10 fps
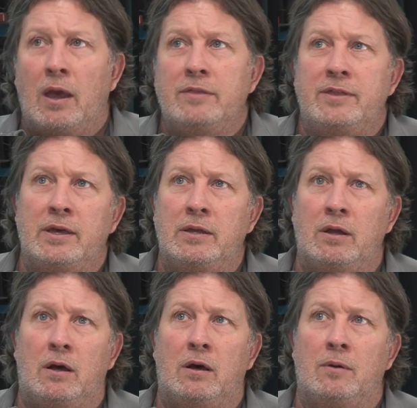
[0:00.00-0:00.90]
And
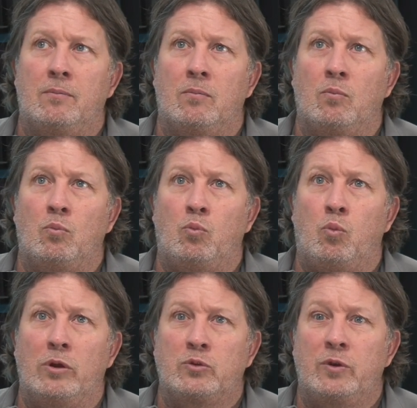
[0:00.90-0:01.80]
then
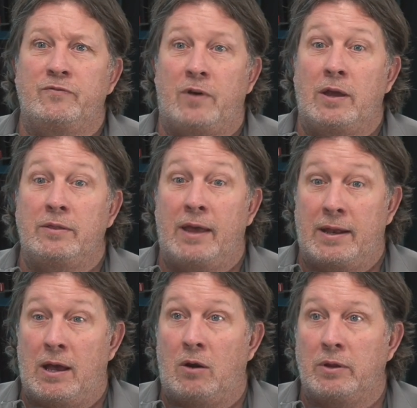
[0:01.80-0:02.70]
once we find
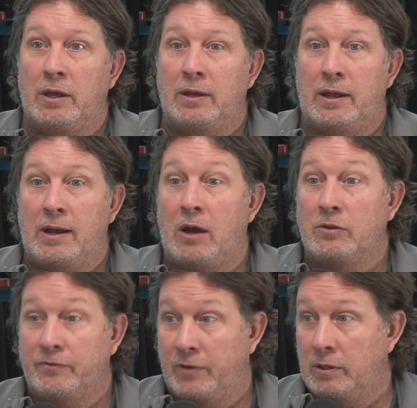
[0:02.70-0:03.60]
that out and how
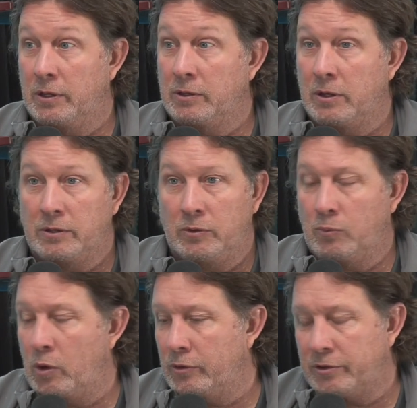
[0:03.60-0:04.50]
they're feeling,
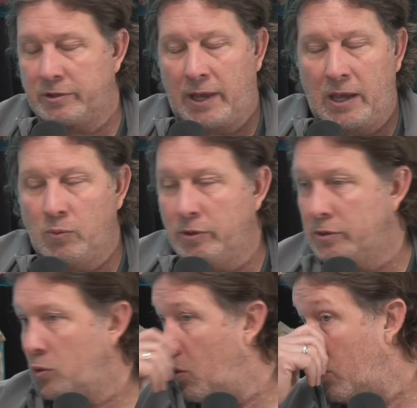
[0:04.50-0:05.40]
whether it's the
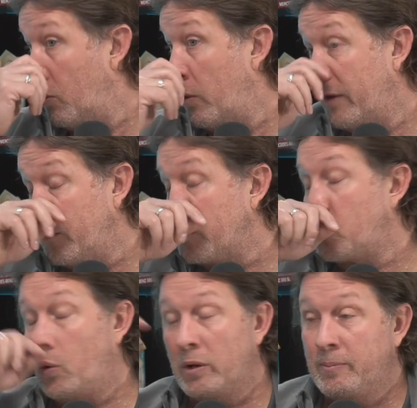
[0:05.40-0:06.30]
Haywood score or whatever
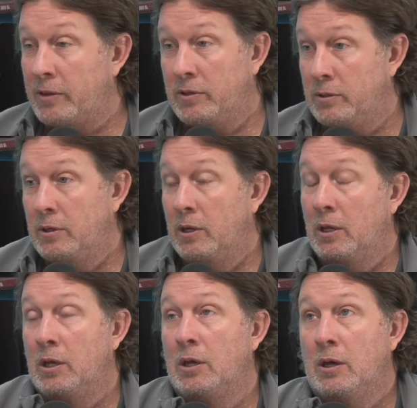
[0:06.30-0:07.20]
scoring method
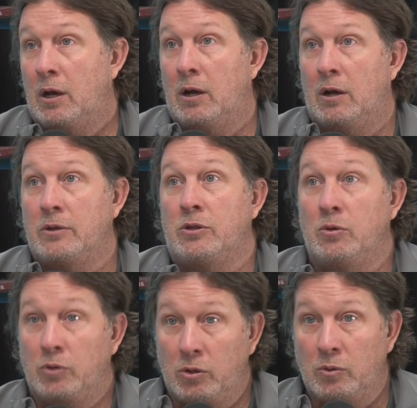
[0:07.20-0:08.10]

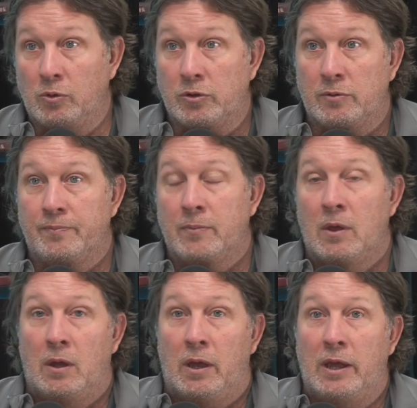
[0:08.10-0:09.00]
you use,
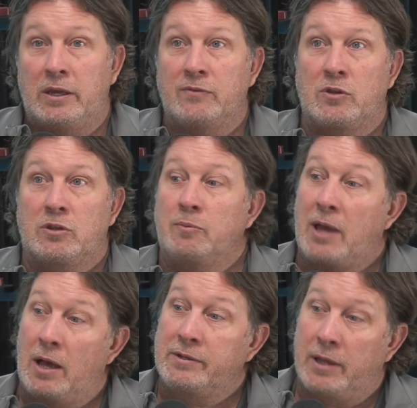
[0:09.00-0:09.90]
it gives us some
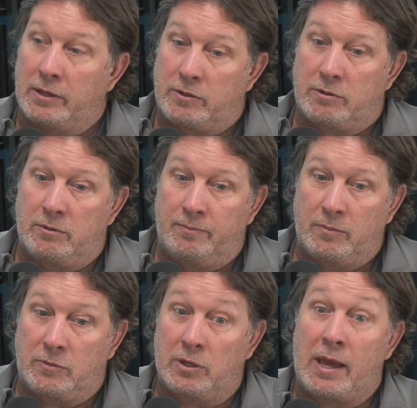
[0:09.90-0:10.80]
context
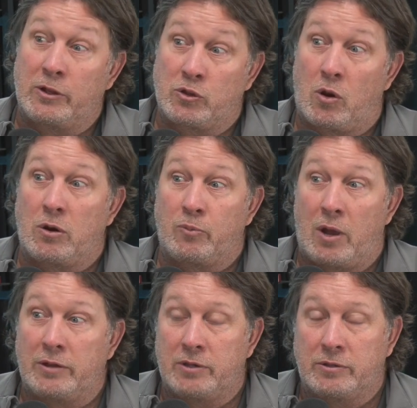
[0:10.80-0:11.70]
to kind of start a
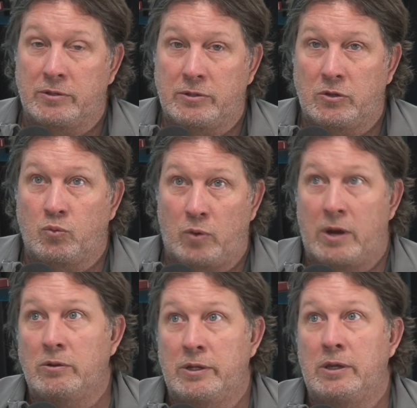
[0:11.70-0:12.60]
process. This is
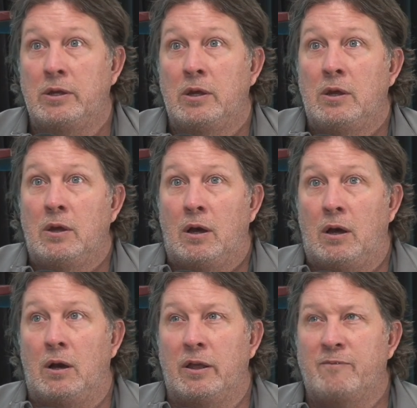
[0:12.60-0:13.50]
rarely,
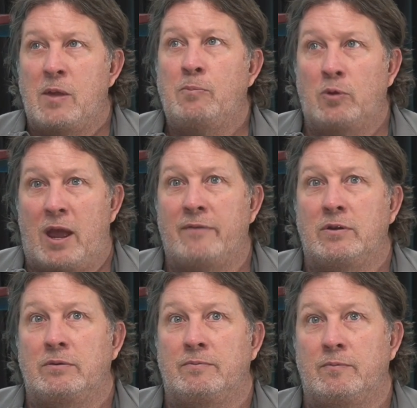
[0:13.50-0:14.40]
if people are
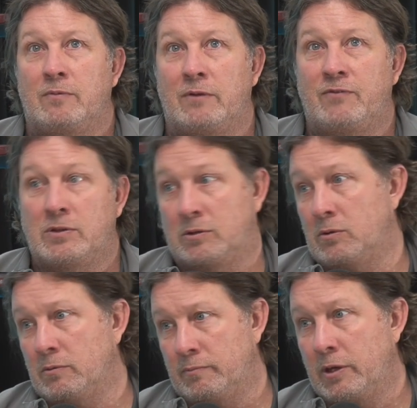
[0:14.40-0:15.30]
having
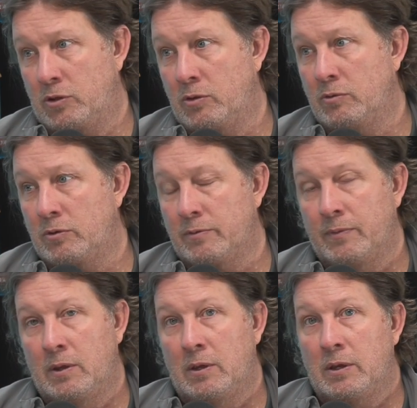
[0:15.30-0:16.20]
physical issues,
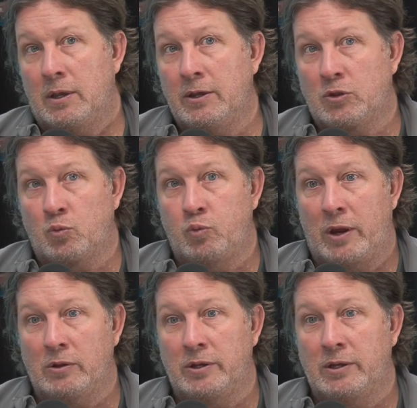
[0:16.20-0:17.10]
it's
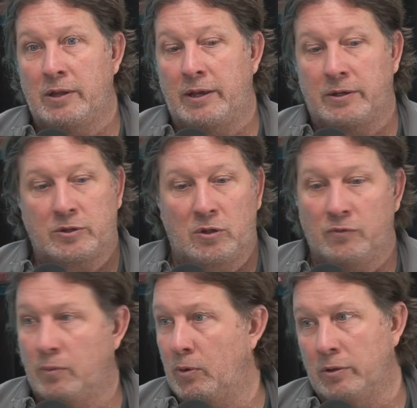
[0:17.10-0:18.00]
rarely like a
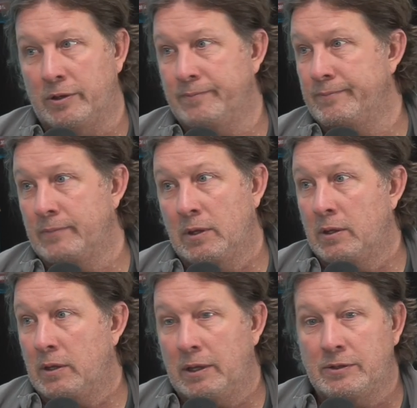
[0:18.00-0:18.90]
silver bullet.
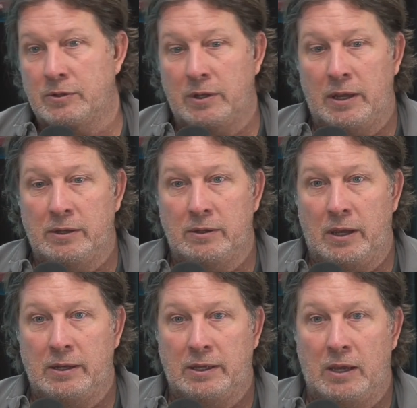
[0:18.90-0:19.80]
And
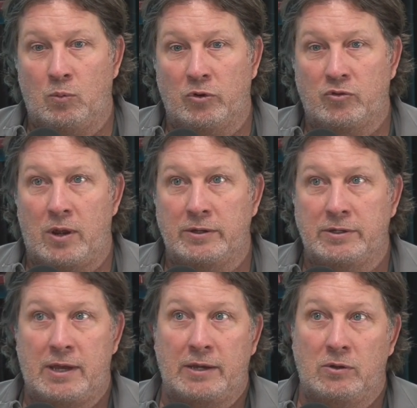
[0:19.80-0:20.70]
again, we're trying
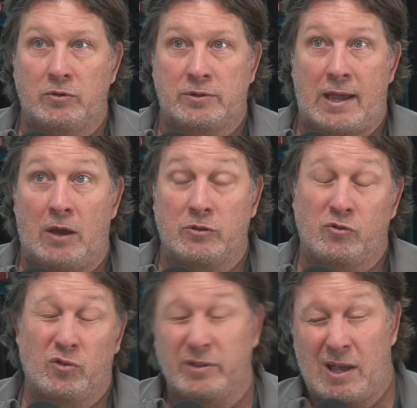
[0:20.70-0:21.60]
to diagnose the house
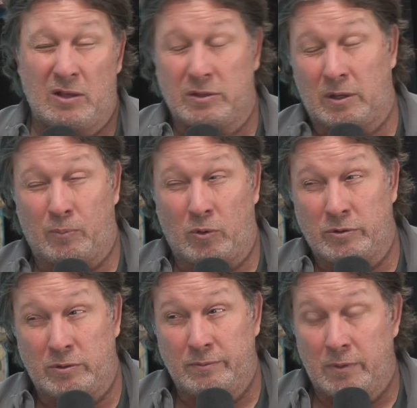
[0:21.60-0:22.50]
and treat the house like a
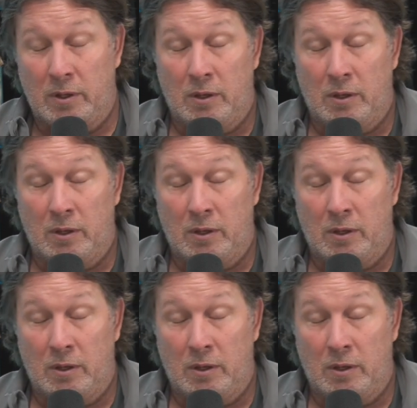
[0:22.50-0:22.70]
person.